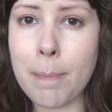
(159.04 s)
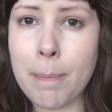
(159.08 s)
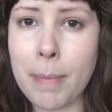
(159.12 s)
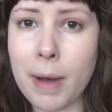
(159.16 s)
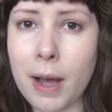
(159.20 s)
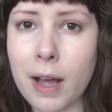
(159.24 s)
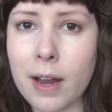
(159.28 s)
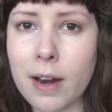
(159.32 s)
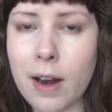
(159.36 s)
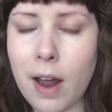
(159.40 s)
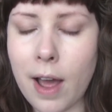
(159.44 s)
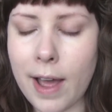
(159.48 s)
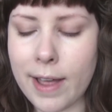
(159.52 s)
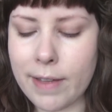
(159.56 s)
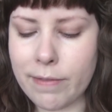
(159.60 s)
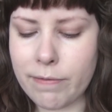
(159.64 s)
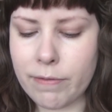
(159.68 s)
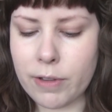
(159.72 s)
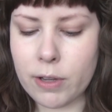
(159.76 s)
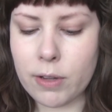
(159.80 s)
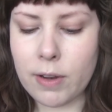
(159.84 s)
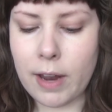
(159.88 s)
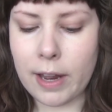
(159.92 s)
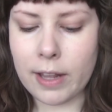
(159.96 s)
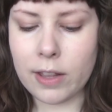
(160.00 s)
But I
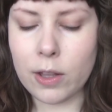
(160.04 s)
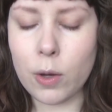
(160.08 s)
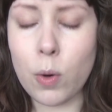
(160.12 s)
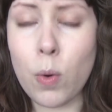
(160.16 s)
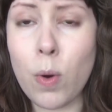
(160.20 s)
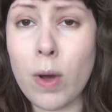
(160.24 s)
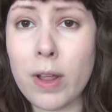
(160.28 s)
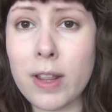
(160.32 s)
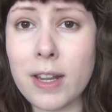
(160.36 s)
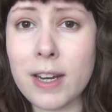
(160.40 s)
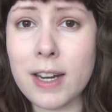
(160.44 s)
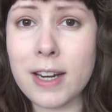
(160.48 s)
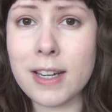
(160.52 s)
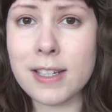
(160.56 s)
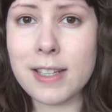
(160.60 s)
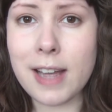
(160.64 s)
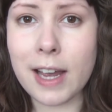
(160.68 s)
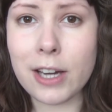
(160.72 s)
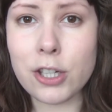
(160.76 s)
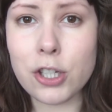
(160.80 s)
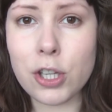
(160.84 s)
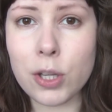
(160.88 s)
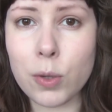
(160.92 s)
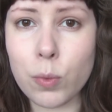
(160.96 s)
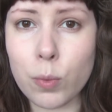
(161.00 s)
feel like the quality is
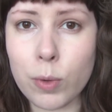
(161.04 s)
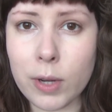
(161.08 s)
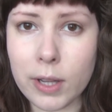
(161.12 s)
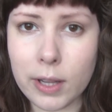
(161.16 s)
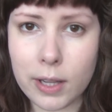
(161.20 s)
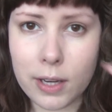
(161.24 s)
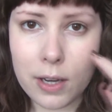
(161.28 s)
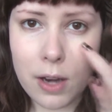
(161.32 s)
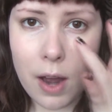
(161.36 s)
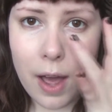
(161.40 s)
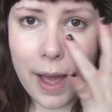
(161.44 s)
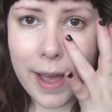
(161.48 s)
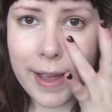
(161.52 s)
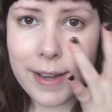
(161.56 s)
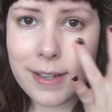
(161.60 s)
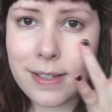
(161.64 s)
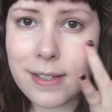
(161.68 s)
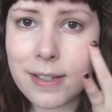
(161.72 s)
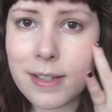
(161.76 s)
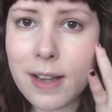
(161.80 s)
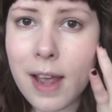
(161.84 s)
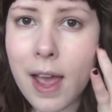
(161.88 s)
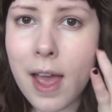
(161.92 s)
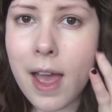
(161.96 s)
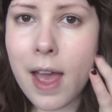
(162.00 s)
actually really
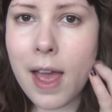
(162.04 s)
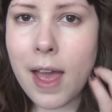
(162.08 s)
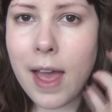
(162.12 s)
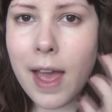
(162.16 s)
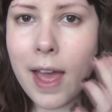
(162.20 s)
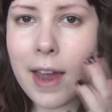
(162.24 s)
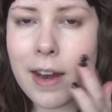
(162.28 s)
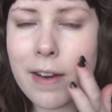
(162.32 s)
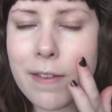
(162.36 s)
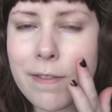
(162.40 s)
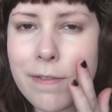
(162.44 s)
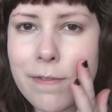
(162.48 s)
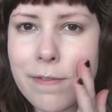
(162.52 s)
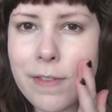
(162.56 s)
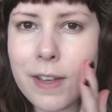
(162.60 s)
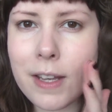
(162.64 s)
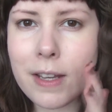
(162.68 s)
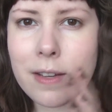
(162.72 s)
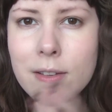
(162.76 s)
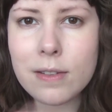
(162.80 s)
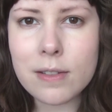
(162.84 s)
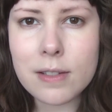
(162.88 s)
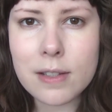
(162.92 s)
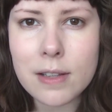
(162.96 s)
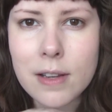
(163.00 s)
nice, and it
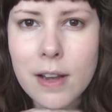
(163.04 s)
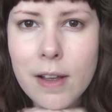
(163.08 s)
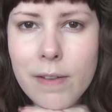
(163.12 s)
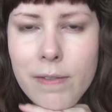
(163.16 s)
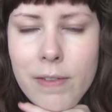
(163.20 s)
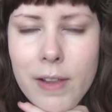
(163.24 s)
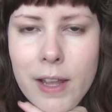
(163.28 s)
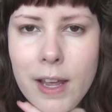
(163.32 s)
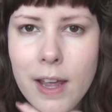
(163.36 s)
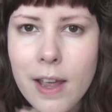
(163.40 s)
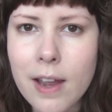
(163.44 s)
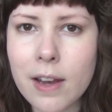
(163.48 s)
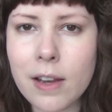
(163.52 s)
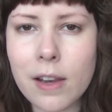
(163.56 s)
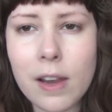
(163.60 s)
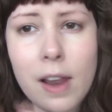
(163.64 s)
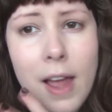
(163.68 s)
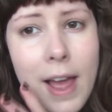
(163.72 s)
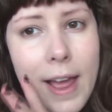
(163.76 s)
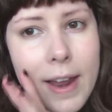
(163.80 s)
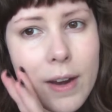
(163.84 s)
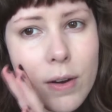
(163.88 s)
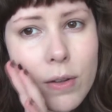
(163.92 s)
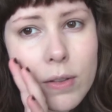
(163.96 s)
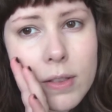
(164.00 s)
feels lovely and
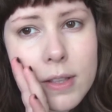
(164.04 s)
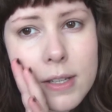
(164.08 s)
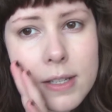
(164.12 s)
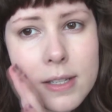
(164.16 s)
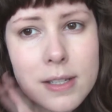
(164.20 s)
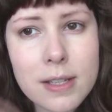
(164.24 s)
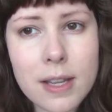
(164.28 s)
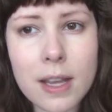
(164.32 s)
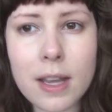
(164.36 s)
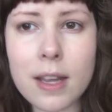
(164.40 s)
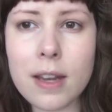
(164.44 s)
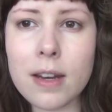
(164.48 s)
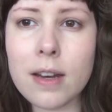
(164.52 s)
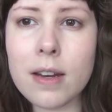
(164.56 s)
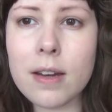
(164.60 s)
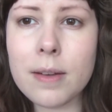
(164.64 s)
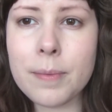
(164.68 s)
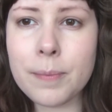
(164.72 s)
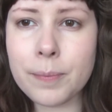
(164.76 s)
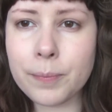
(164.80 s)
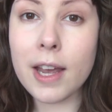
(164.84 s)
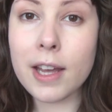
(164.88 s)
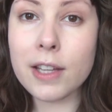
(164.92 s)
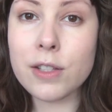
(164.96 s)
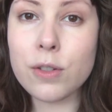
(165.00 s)
light on the skin.
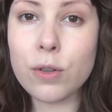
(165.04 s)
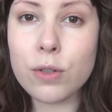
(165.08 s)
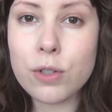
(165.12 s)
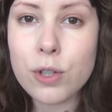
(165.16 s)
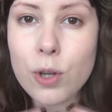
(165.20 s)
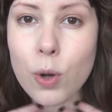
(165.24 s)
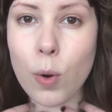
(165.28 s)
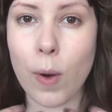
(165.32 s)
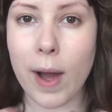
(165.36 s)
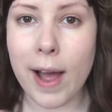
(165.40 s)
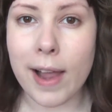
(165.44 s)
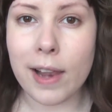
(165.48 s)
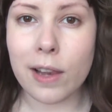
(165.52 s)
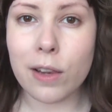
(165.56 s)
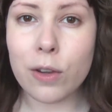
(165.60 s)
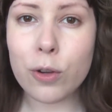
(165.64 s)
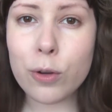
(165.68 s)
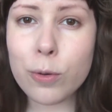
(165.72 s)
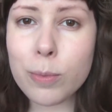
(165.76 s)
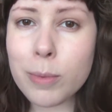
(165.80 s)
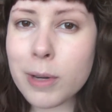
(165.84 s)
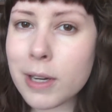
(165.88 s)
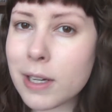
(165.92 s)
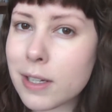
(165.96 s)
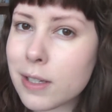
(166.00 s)
It's also quite
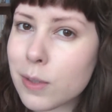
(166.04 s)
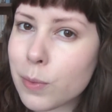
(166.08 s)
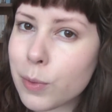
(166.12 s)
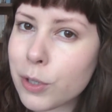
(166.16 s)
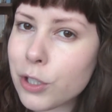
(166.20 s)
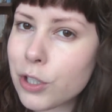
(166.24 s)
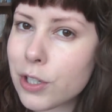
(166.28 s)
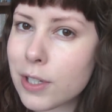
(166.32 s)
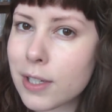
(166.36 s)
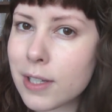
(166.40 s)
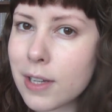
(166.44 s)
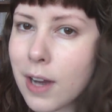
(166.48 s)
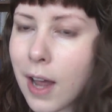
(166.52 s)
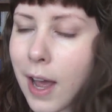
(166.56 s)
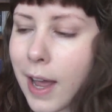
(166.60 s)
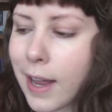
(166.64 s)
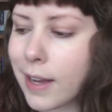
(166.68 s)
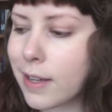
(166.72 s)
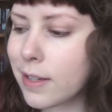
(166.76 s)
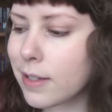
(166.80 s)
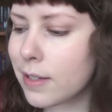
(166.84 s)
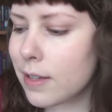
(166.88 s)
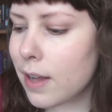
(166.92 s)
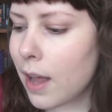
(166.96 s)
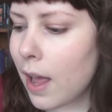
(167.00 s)
luminous, which is
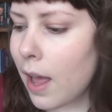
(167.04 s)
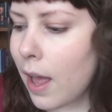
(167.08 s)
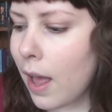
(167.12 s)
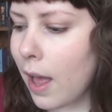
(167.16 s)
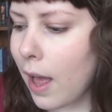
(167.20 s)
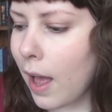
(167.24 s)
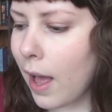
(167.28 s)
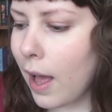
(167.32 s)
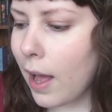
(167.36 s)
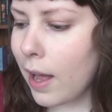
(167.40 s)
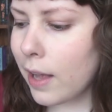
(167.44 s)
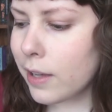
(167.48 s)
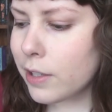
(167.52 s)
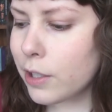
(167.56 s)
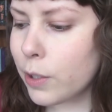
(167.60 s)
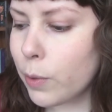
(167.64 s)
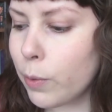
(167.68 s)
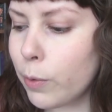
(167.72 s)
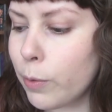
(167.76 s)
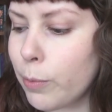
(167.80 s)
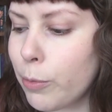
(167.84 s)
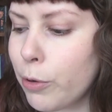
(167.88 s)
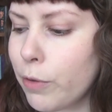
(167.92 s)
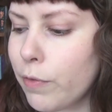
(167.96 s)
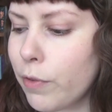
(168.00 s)
nice. So
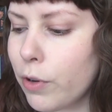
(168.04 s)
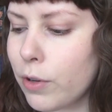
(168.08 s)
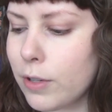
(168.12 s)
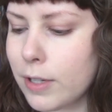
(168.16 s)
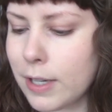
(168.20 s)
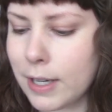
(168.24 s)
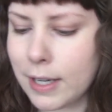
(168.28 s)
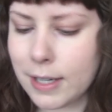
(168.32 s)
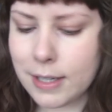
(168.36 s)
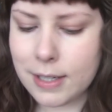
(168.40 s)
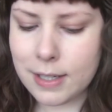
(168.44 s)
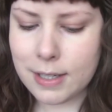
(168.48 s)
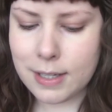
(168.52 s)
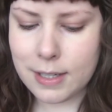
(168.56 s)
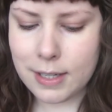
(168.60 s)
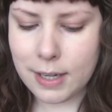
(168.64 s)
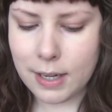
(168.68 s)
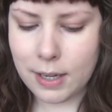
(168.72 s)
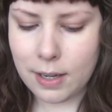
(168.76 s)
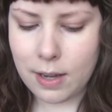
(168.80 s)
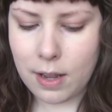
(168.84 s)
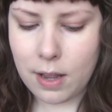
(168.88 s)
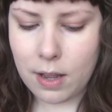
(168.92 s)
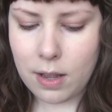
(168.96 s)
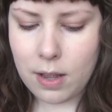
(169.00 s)
we'll move on to
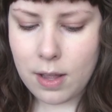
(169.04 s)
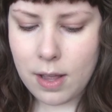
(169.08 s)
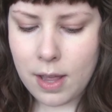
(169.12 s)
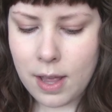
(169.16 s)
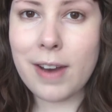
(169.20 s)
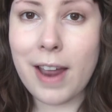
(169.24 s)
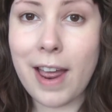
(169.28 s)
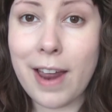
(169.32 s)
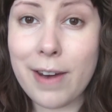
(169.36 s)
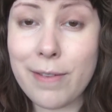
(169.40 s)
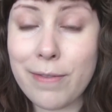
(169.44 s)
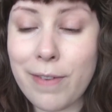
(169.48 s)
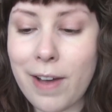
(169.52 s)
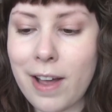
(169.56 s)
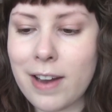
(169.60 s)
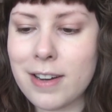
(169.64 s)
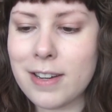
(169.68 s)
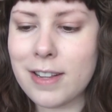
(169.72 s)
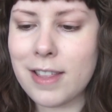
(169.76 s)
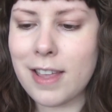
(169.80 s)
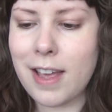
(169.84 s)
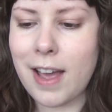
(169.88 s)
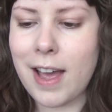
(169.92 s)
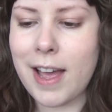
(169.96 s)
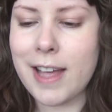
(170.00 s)
concealer. And for
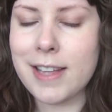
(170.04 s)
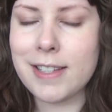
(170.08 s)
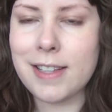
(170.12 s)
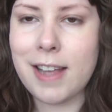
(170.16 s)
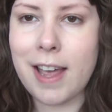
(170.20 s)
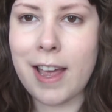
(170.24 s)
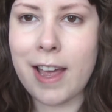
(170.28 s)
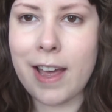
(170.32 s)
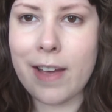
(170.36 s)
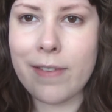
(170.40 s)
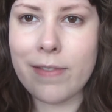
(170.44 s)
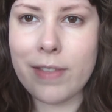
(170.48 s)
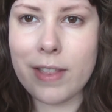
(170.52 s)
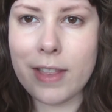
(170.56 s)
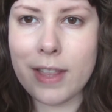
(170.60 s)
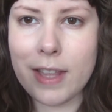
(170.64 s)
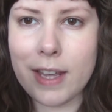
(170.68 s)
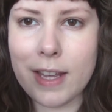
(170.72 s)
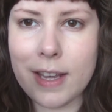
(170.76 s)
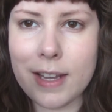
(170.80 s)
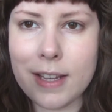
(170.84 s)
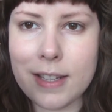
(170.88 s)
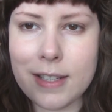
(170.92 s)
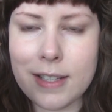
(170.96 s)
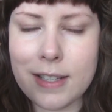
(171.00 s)
under the eyes, I have
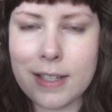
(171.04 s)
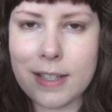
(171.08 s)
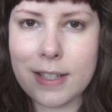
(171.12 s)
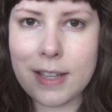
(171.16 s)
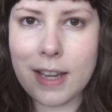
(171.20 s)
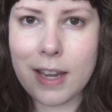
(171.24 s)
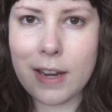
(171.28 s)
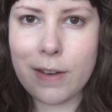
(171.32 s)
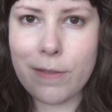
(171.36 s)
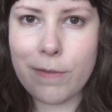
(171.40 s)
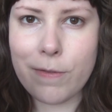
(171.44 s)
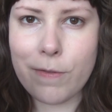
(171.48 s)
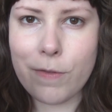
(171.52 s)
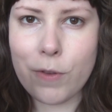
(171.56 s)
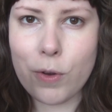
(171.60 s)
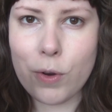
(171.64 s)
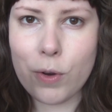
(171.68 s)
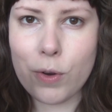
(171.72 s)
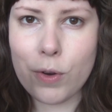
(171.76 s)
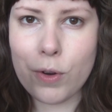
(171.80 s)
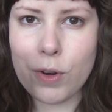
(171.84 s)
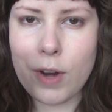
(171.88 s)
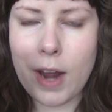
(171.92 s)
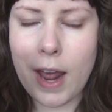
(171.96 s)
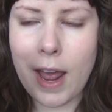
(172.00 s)
the
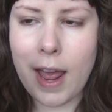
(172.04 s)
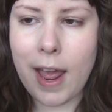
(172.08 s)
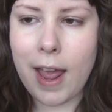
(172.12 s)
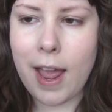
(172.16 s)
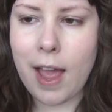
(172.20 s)
Skinfood